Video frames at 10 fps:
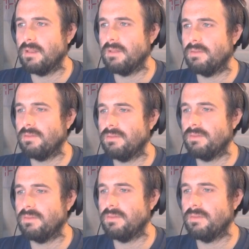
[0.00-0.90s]

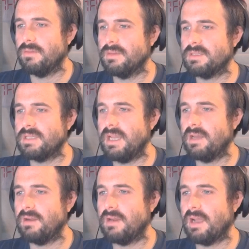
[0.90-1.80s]
the
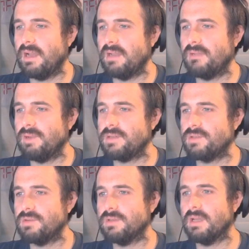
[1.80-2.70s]
standard
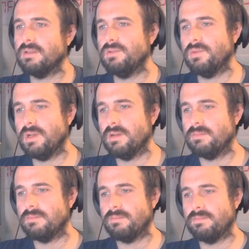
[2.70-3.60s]
INLretro.lua,
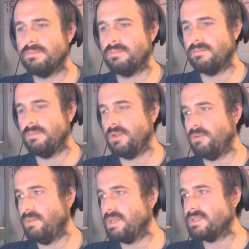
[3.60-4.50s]

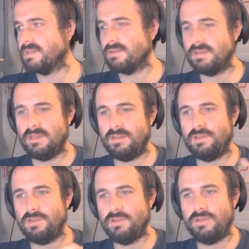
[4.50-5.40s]

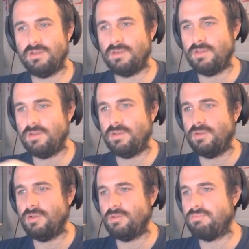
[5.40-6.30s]
basically
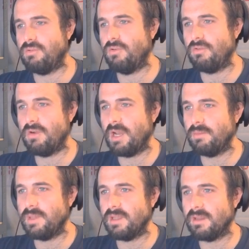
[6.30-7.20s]
you're
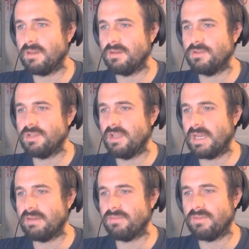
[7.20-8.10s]
programming, you're telling
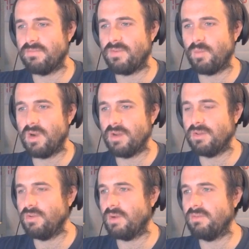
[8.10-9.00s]
it the firmware to
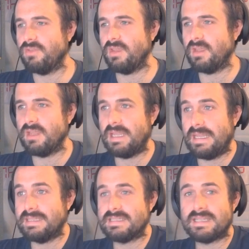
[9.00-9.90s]
do everything
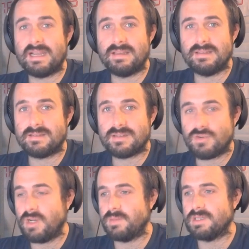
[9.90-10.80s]
inside this
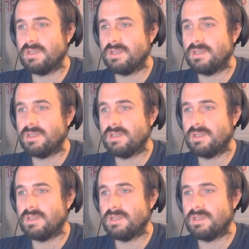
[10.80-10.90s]
script.